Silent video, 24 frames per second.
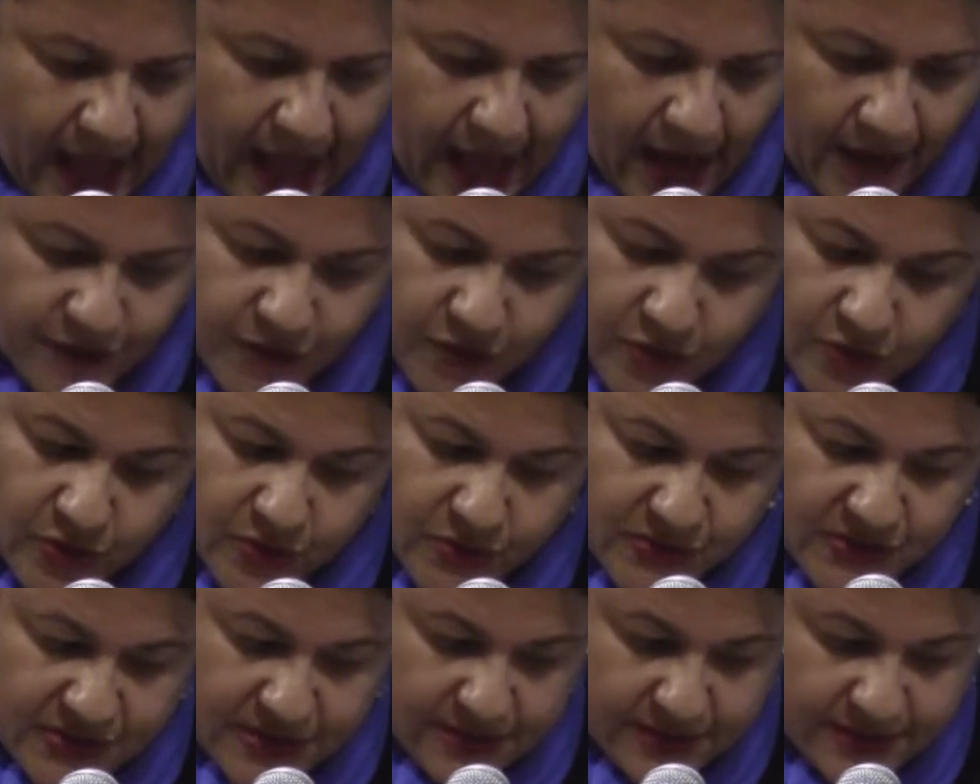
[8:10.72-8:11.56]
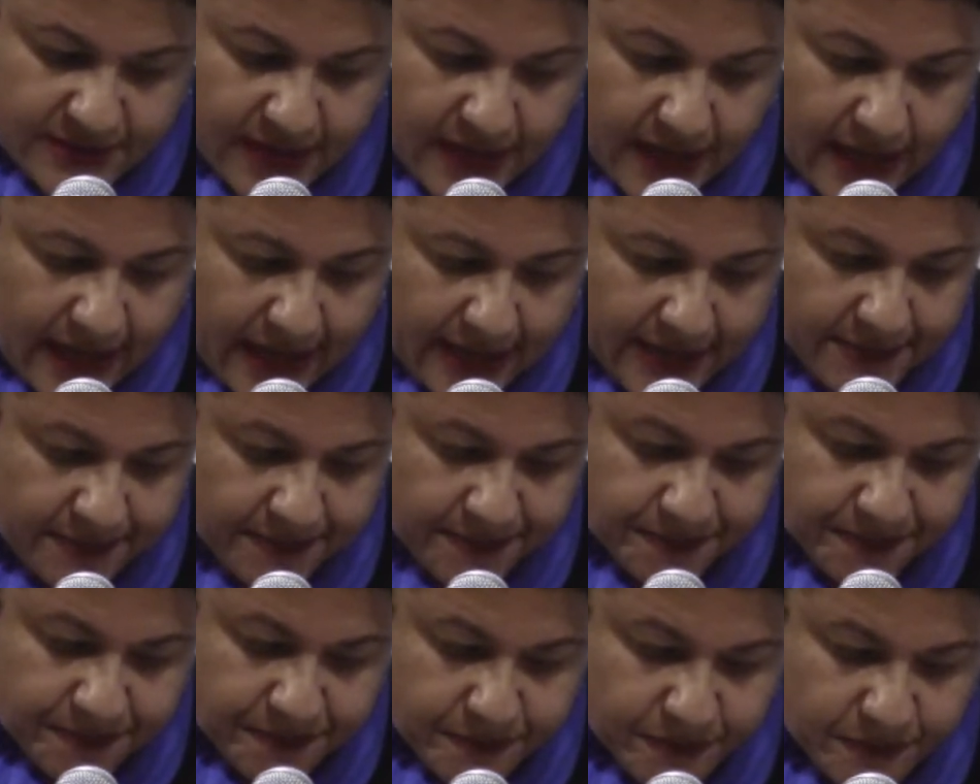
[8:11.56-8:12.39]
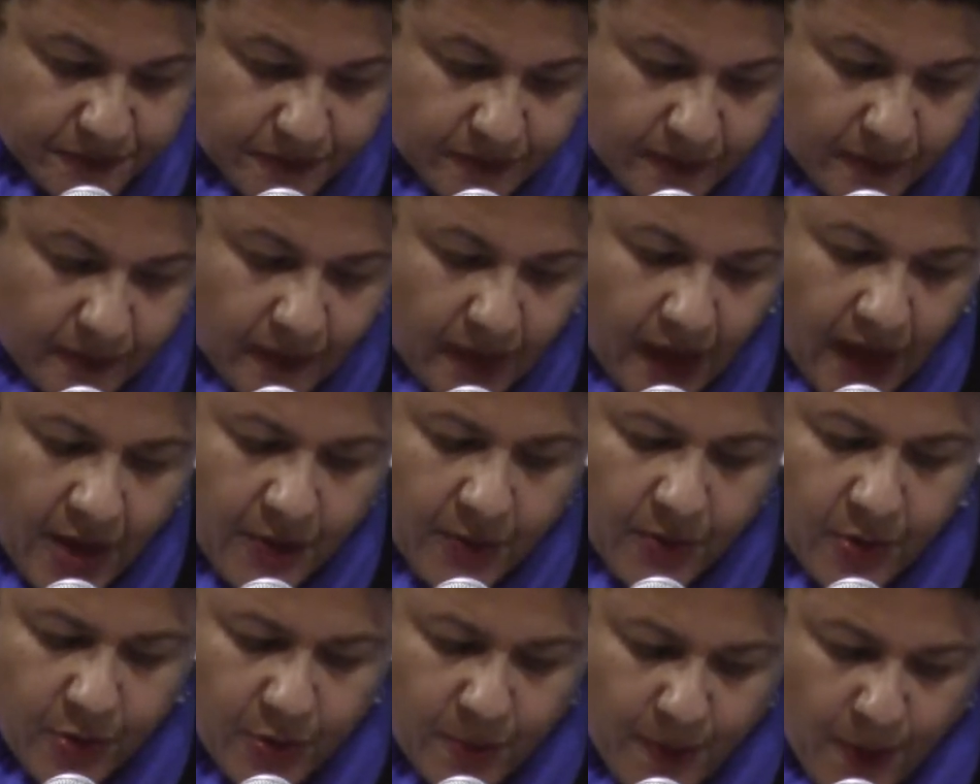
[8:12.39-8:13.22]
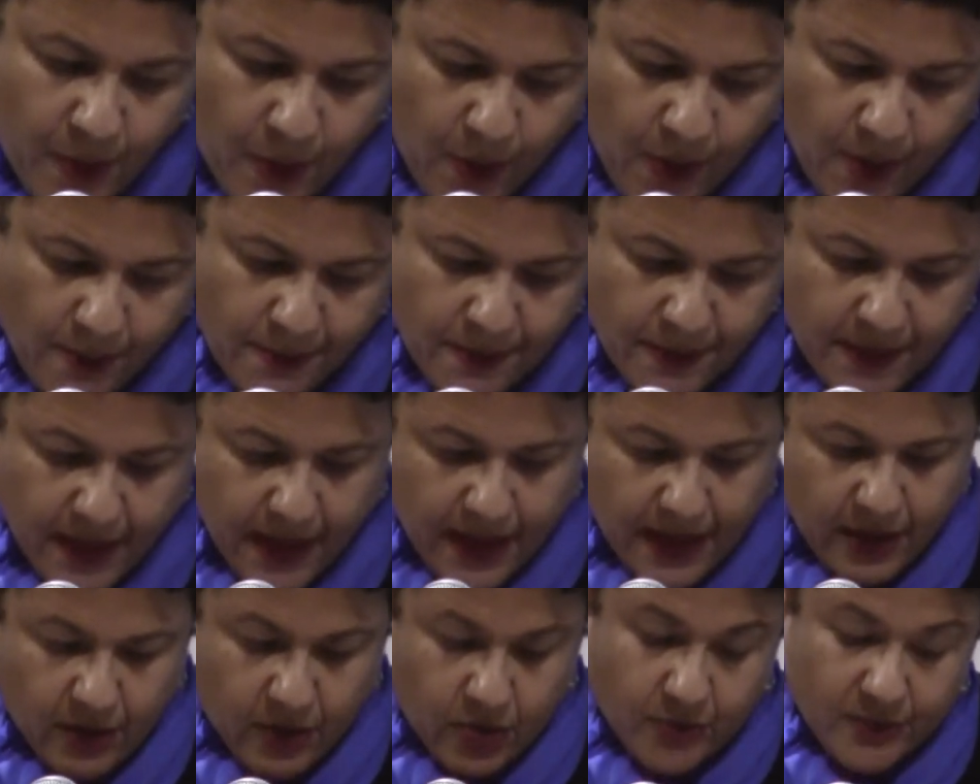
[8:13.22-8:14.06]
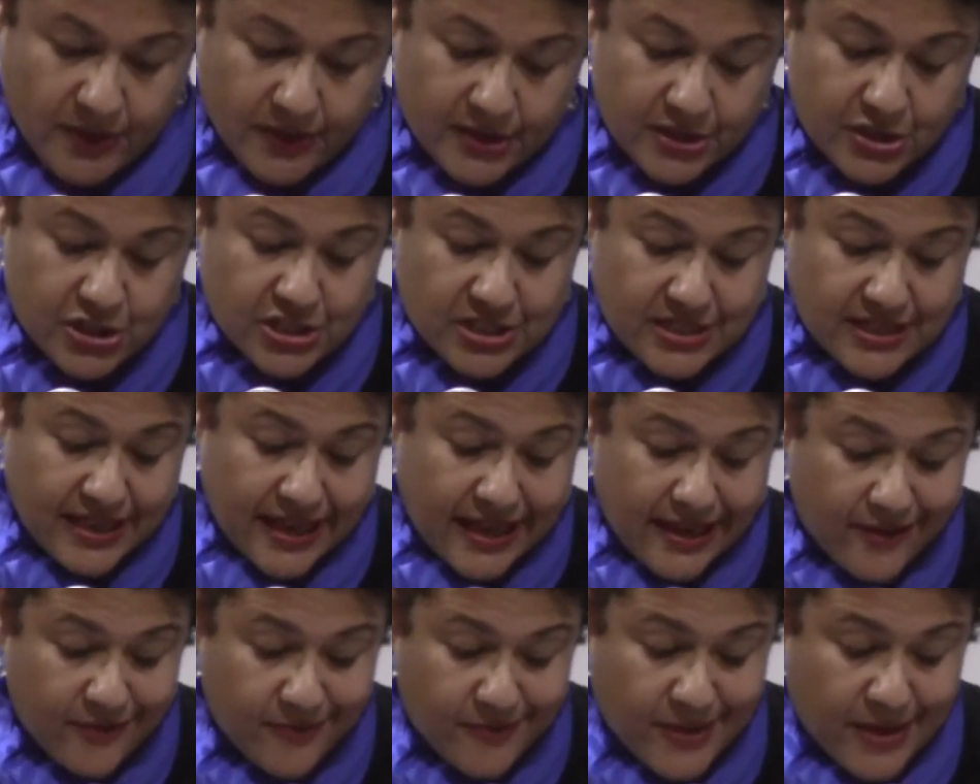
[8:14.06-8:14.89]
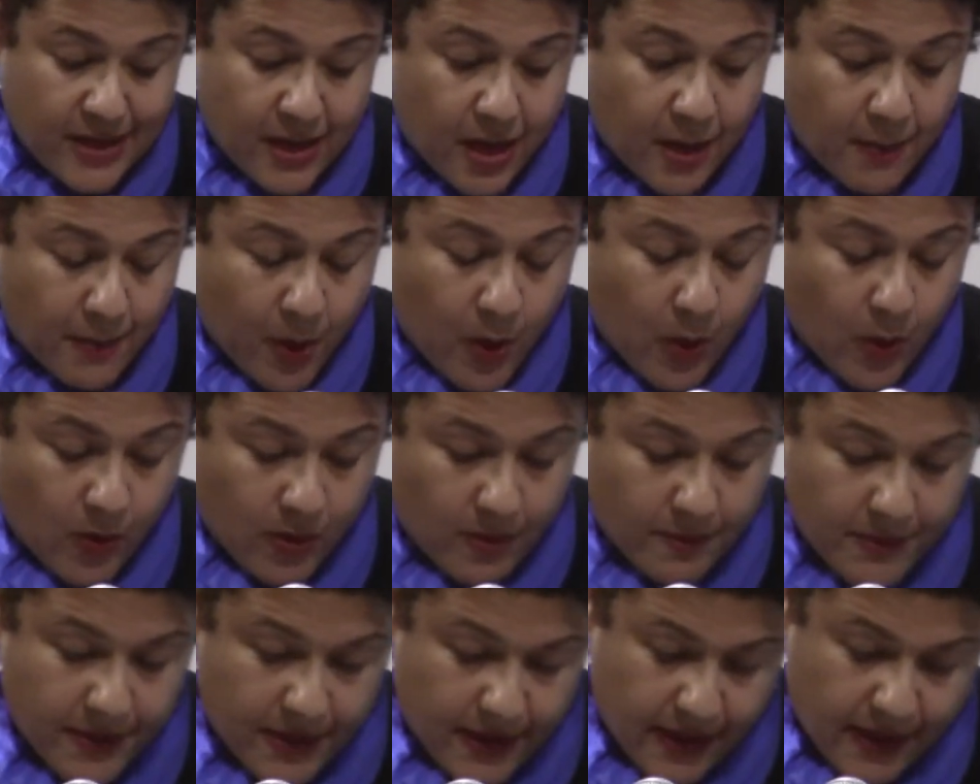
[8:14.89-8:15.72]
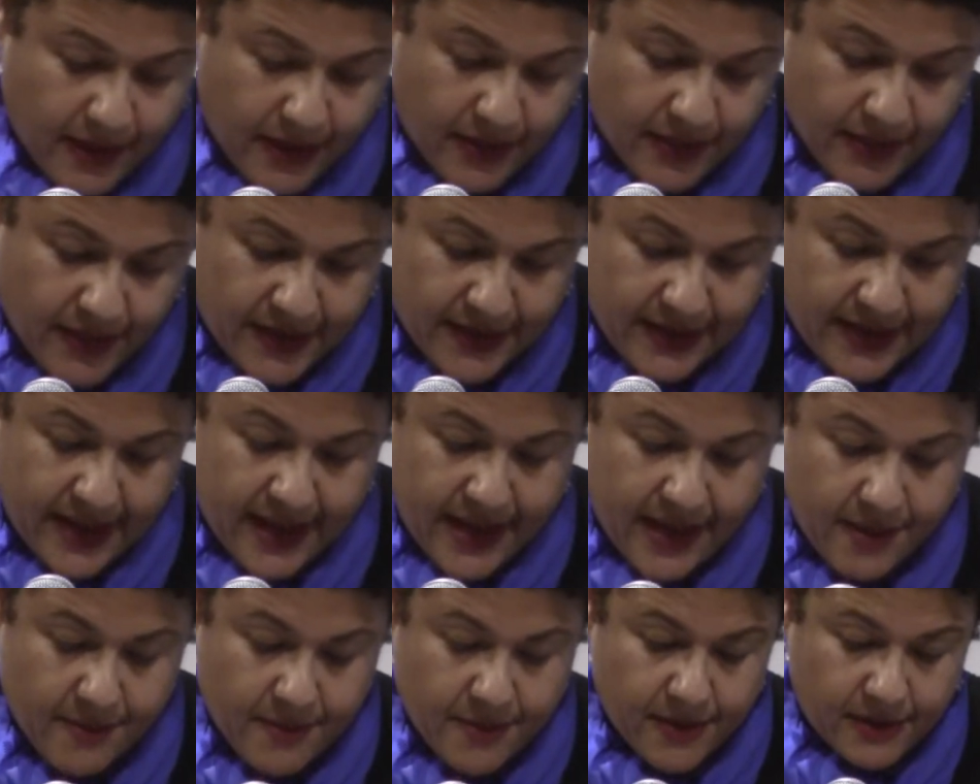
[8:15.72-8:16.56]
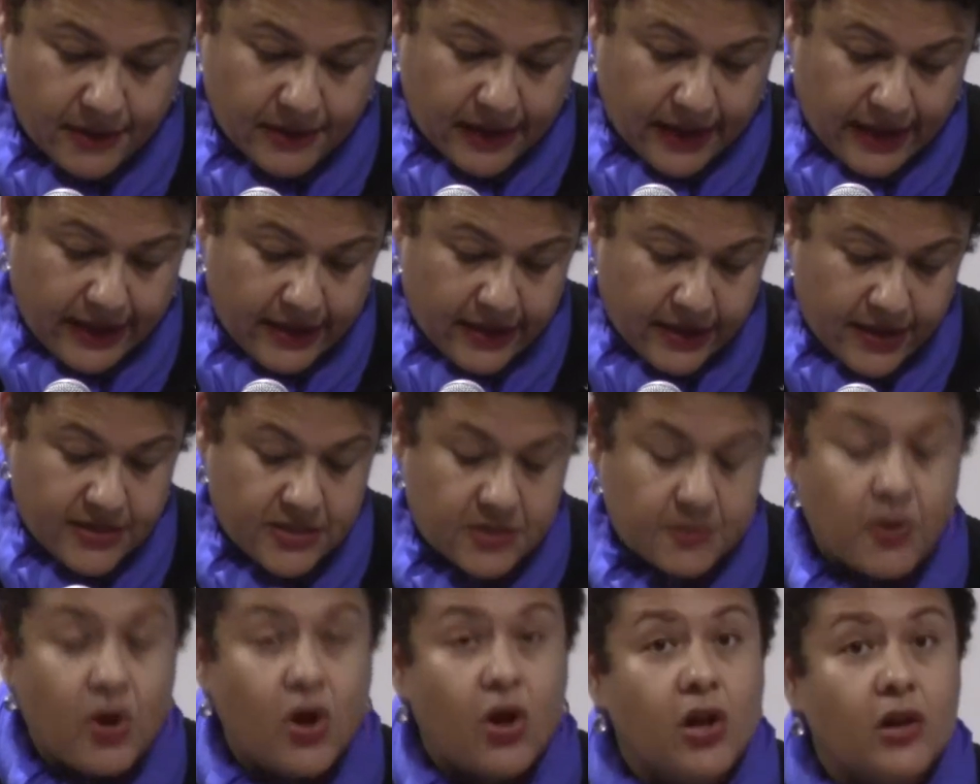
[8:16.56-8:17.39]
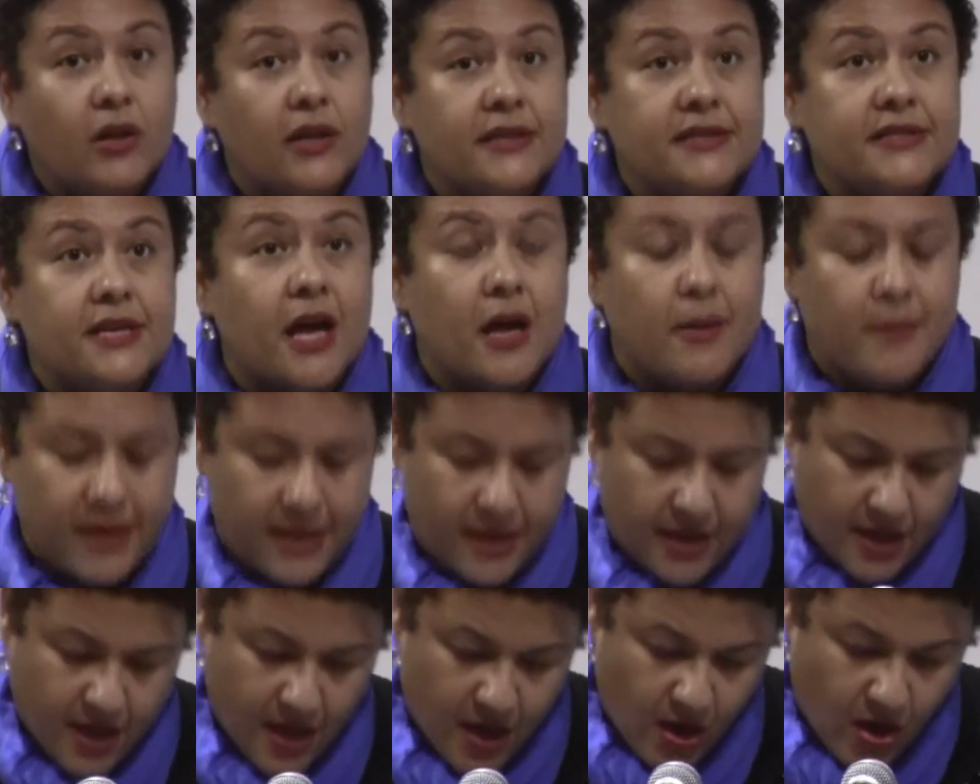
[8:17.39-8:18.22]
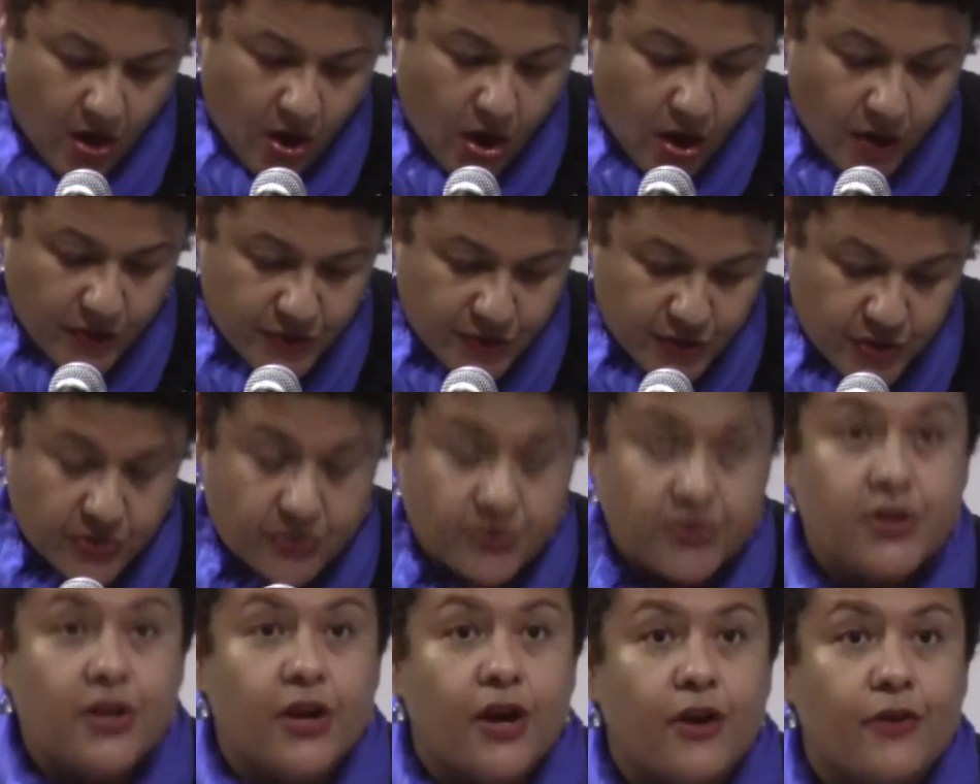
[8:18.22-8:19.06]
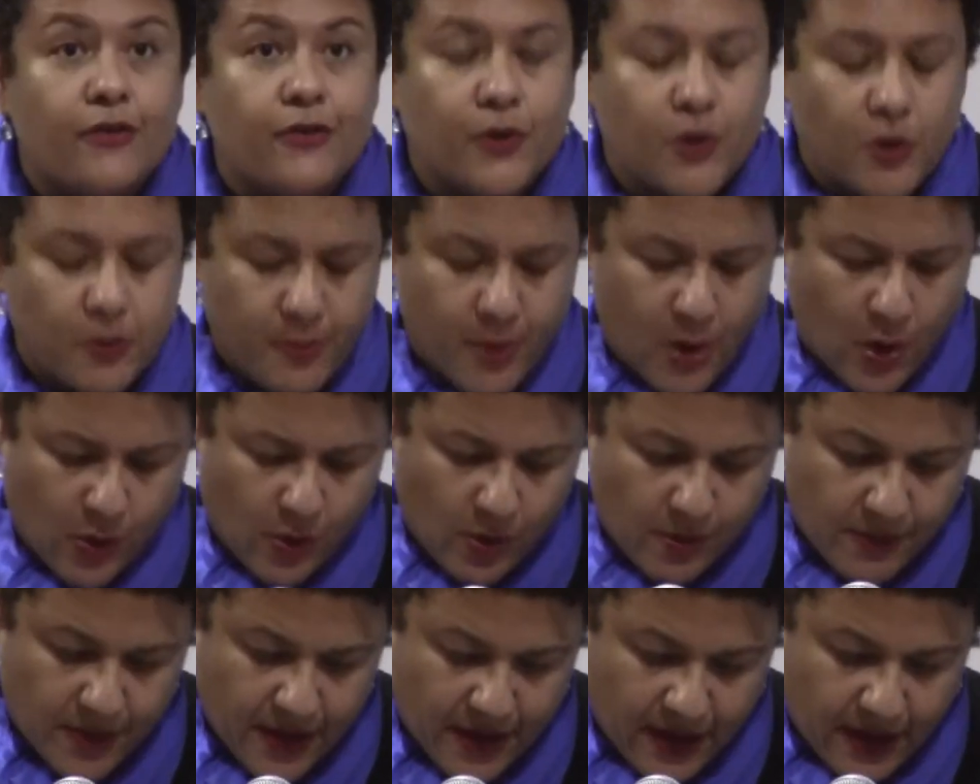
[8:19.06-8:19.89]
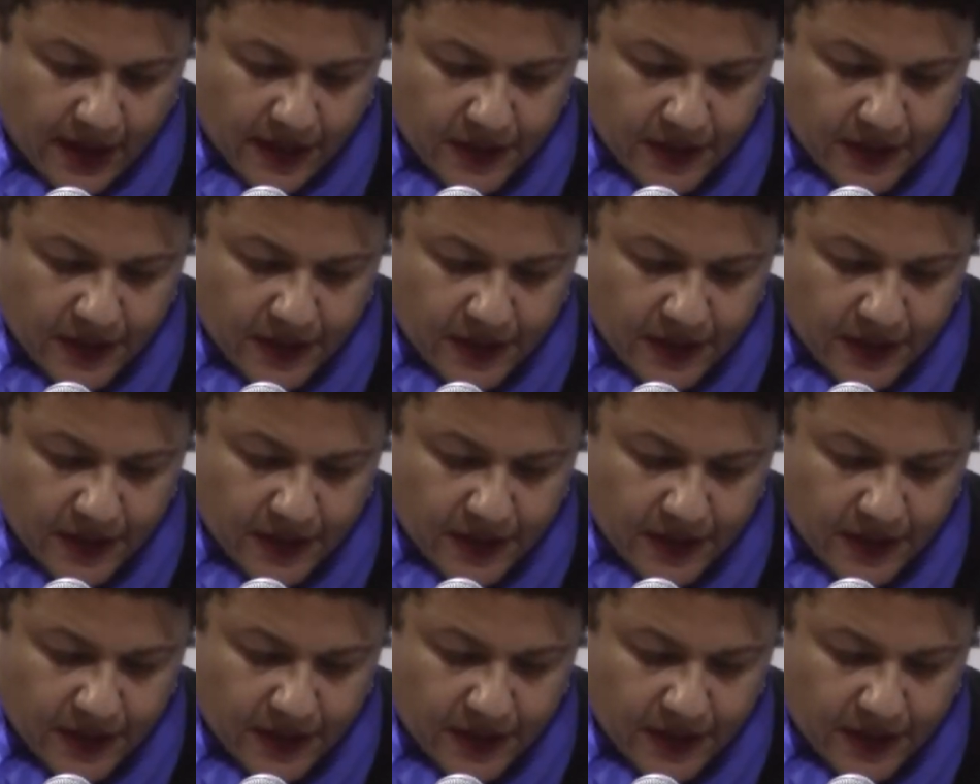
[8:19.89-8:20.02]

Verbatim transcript: After Lucille died, I wrote a poem, uh, or really she gave me a poem uh, that came like a small atomic offshoot of her poem,